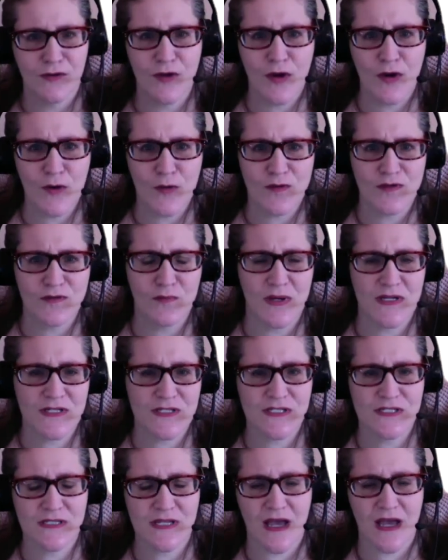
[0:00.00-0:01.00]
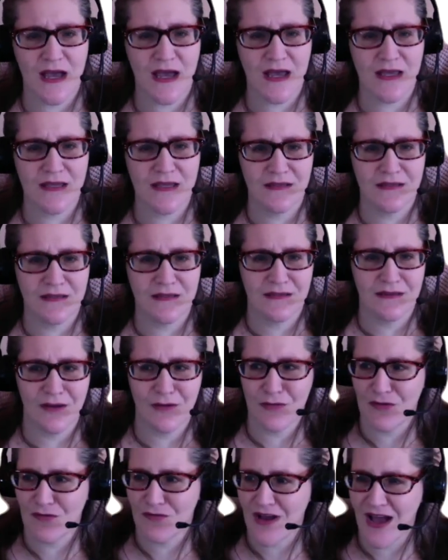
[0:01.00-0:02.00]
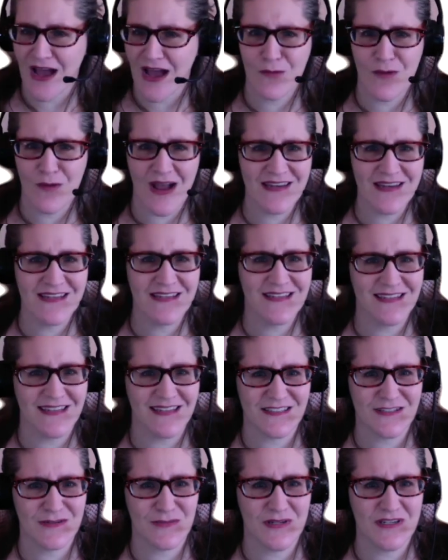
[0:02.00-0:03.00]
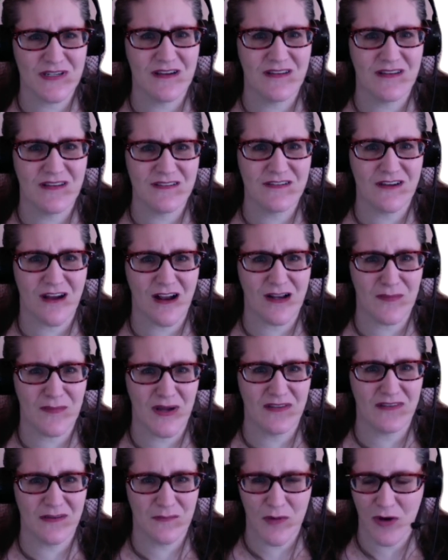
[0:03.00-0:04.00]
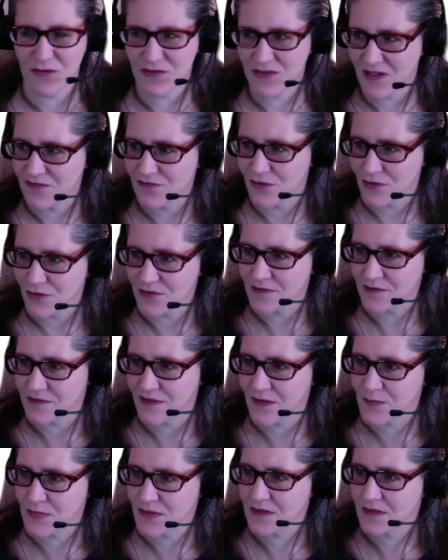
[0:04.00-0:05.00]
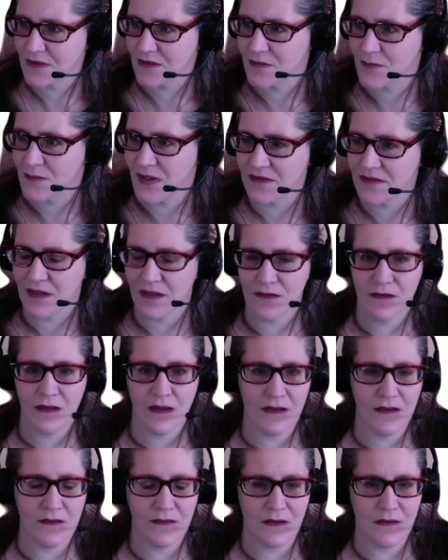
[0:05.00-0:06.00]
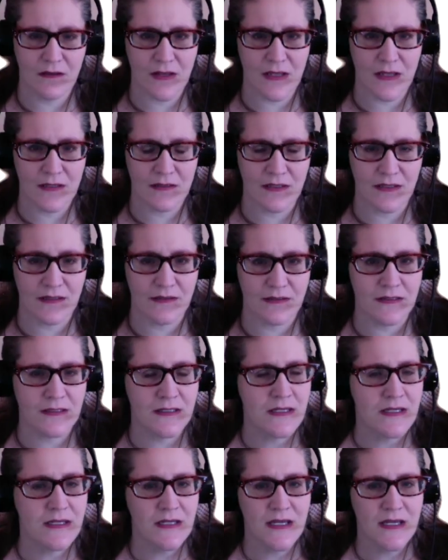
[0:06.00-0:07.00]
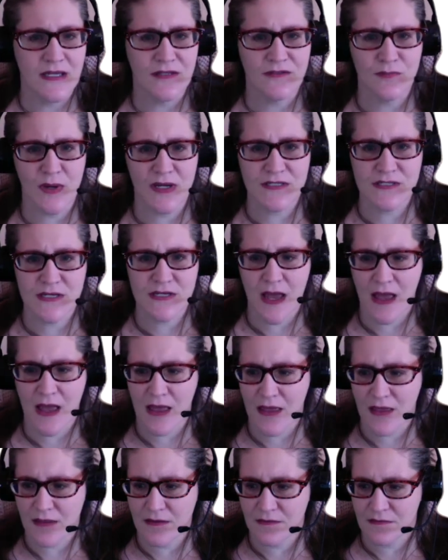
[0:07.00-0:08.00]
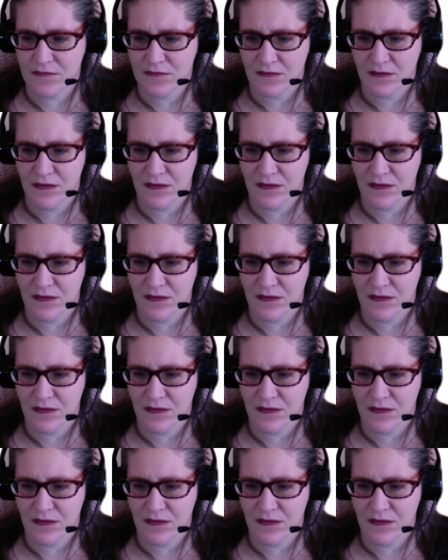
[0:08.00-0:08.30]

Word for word: know, as much as I need to get someone on to talk about the multiverse because I've been thinking about that a lot lately. As much as